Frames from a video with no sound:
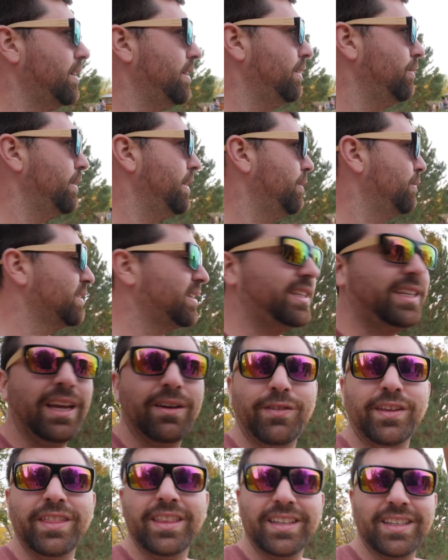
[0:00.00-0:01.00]
he, he was
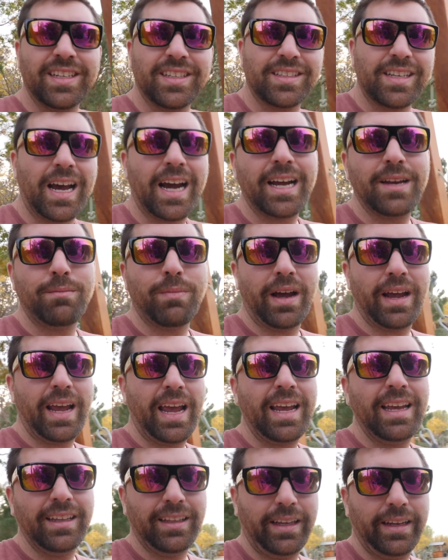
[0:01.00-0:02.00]
given the design by
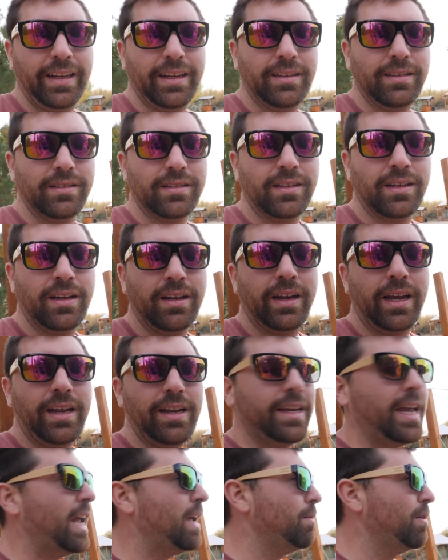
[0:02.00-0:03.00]
aliens
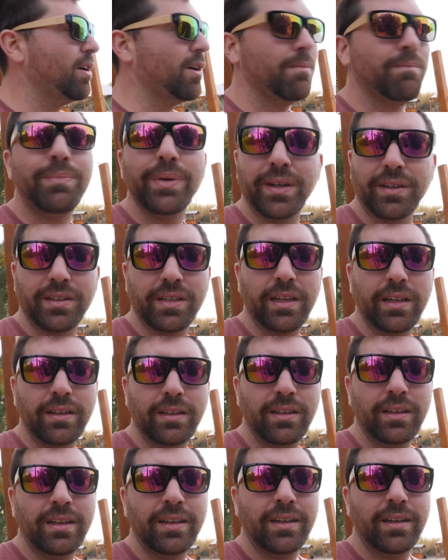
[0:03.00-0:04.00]
and he came here and built it
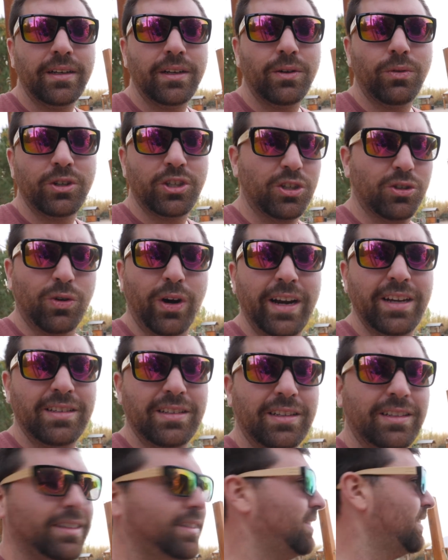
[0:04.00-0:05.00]
which is
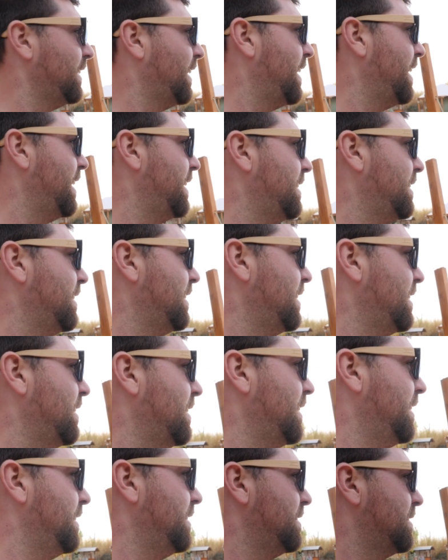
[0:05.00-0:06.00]
crazy and
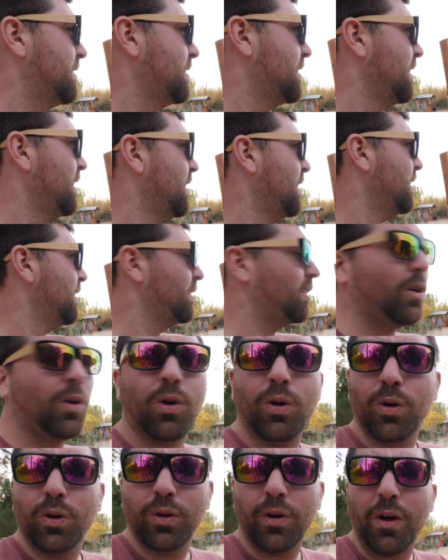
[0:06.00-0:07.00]
his the
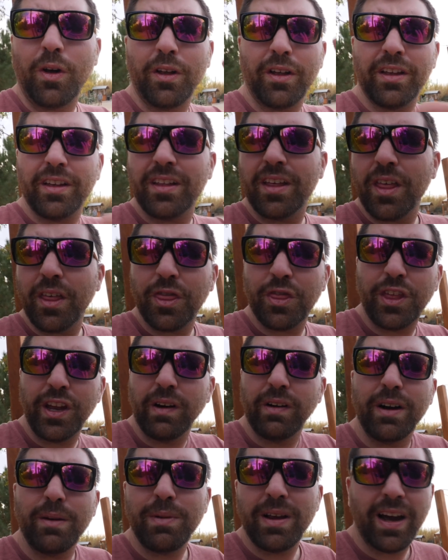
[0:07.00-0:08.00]
whole
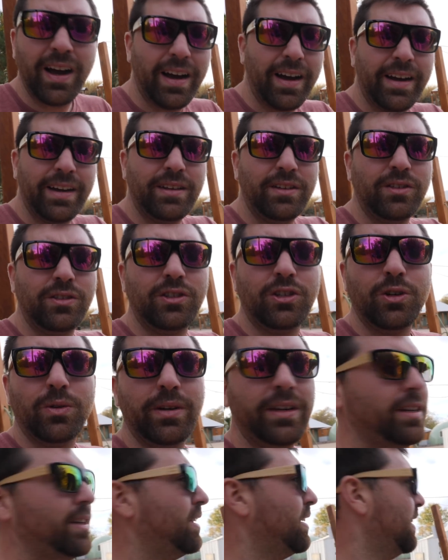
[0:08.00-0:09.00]
theory behind
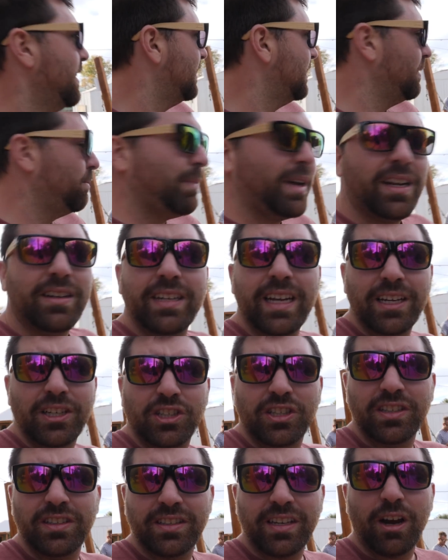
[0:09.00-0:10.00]
doing the
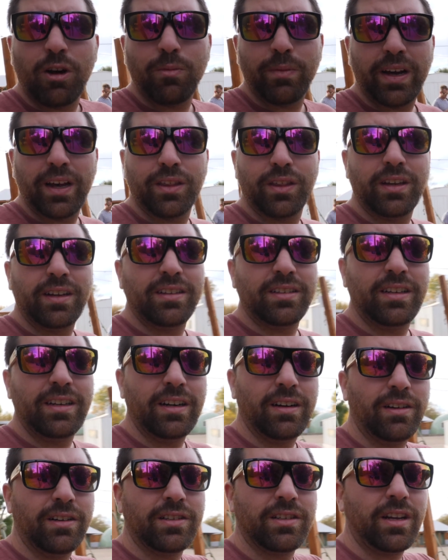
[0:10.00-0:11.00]
meditation sound bath things
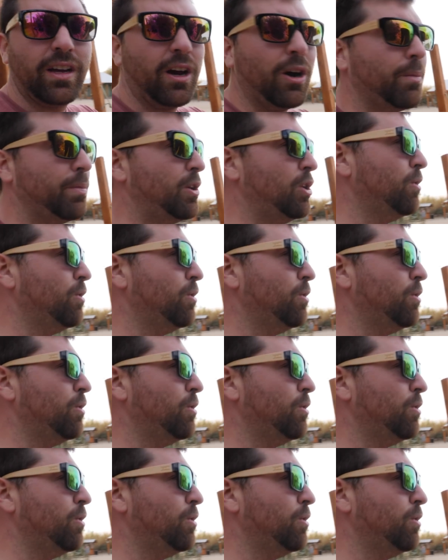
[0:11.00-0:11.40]
here is to help